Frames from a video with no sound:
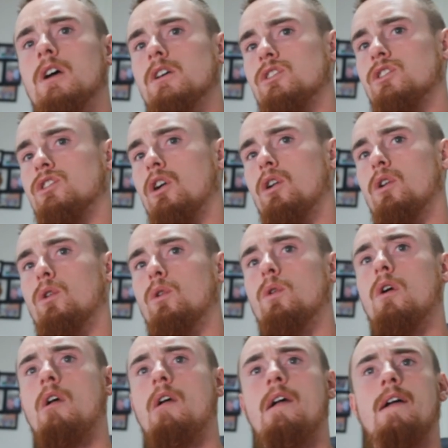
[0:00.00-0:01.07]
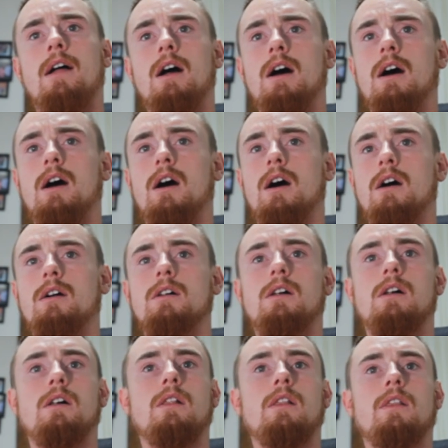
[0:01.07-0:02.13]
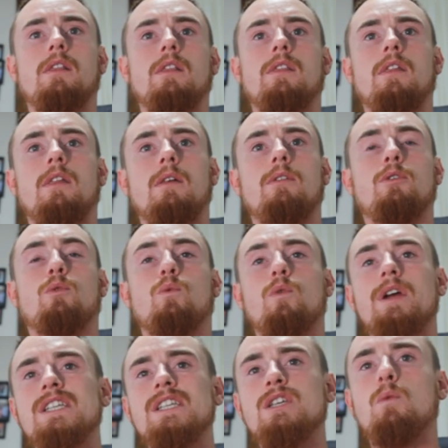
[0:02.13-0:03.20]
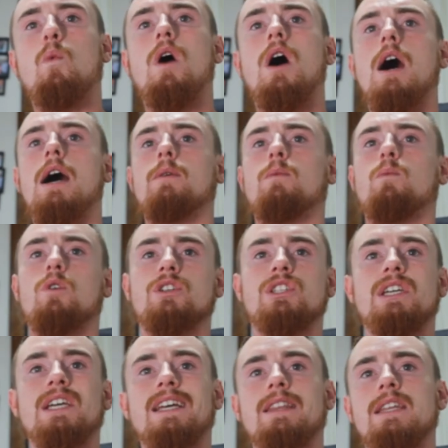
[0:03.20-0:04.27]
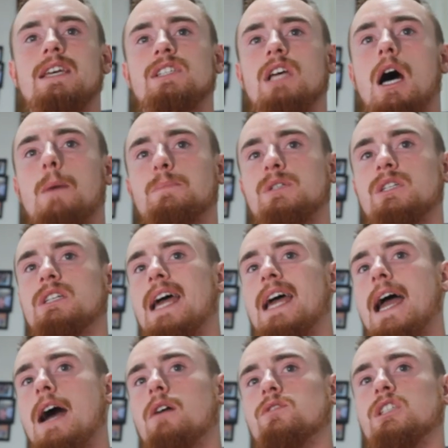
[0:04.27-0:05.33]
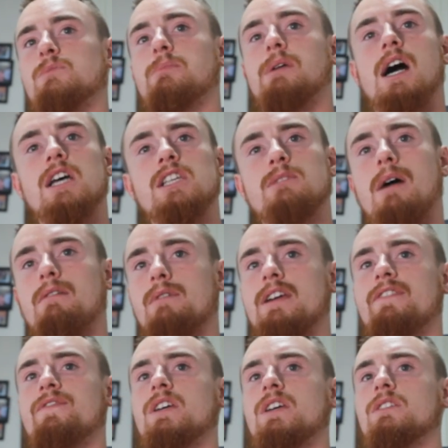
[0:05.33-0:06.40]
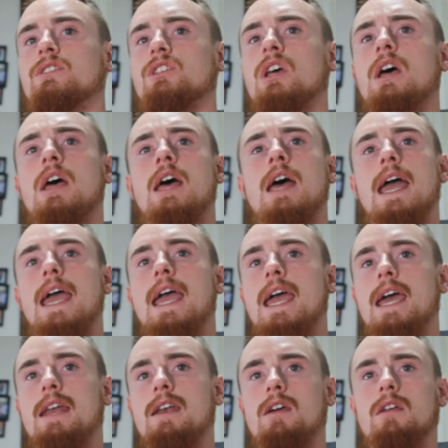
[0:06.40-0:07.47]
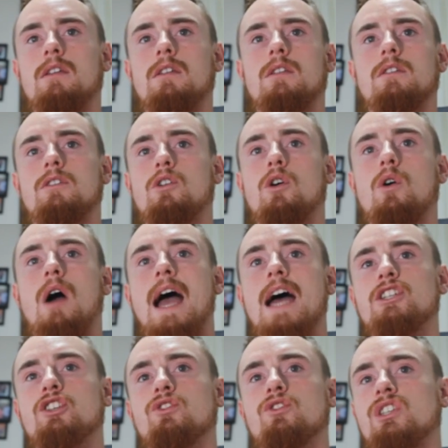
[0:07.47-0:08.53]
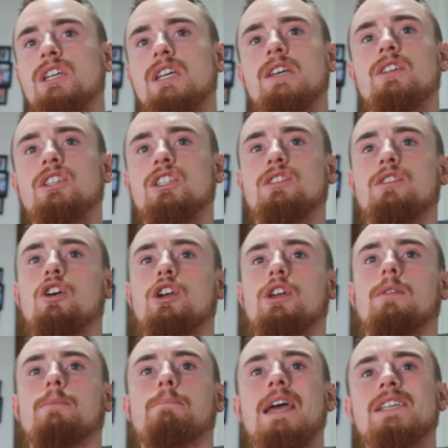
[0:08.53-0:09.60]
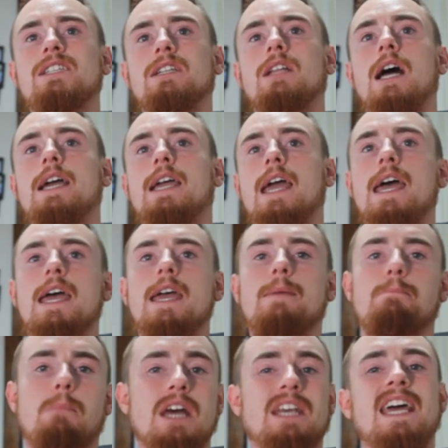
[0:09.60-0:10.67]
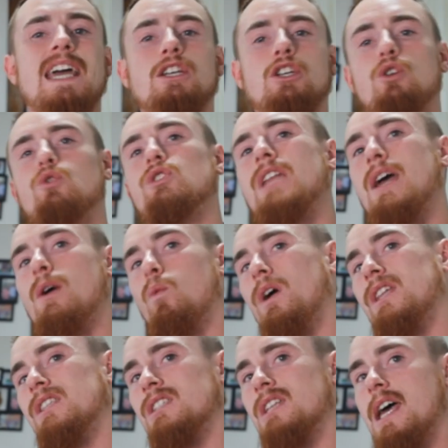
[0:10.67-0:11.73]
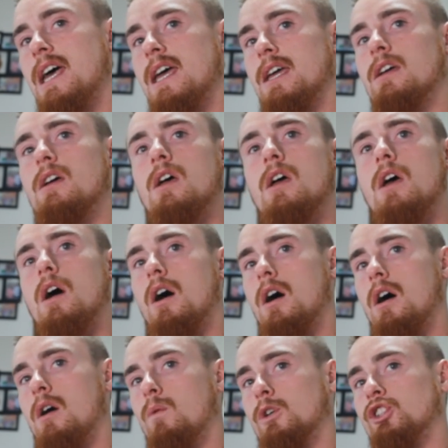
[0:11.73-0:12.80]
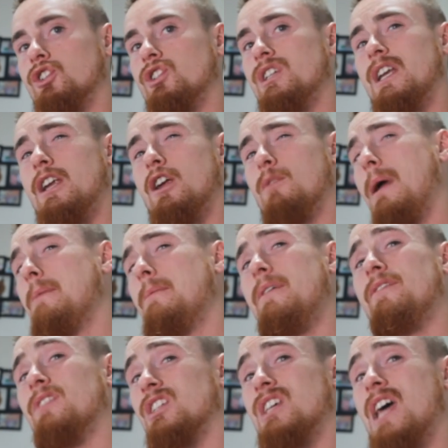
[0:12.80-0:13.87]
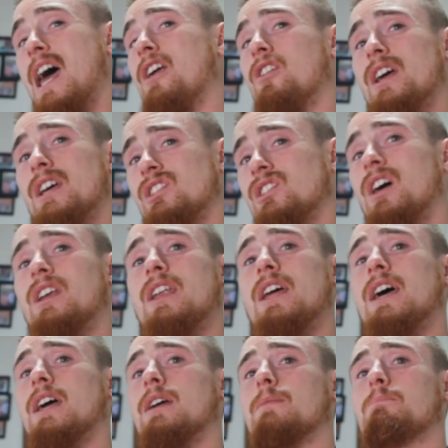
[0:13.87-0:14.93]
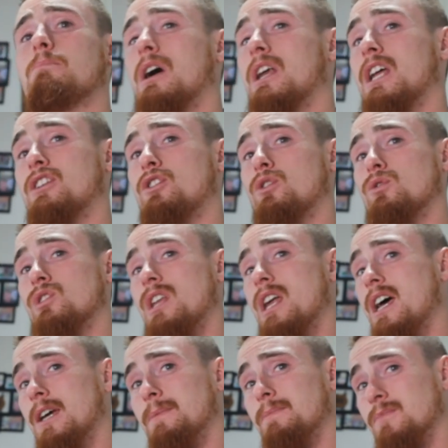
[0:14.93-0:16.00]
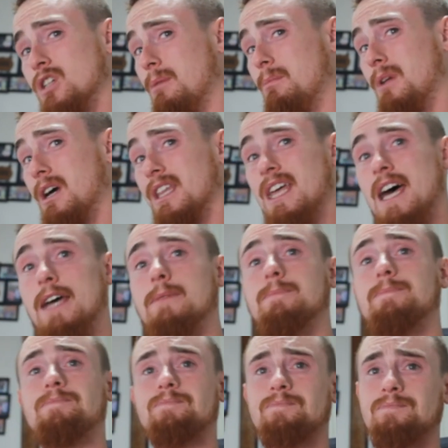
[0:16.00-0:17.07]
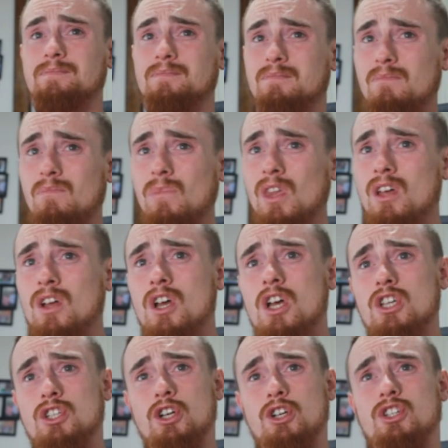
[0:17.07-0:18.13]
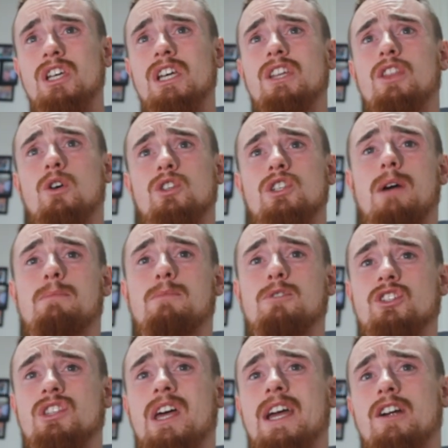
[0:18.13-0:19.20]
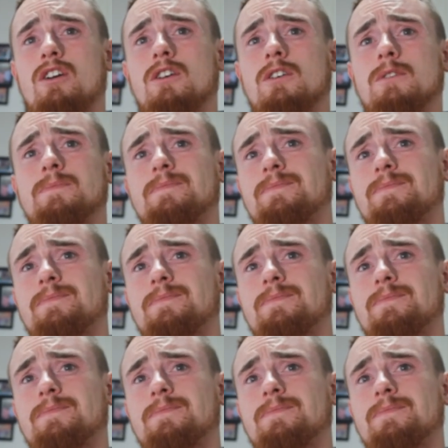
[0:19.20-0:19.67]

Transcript: So uh, the reason why we're seeing these ups and downs is because of my refeeds. And, you know, as you can see, this is look basically like a Monday, Tuesday, Wednesday, uh, what you're seeing here. Maybe even a Saturday, Sunday, Monday, Tuesday, something like that. So you're seeing those numbers there.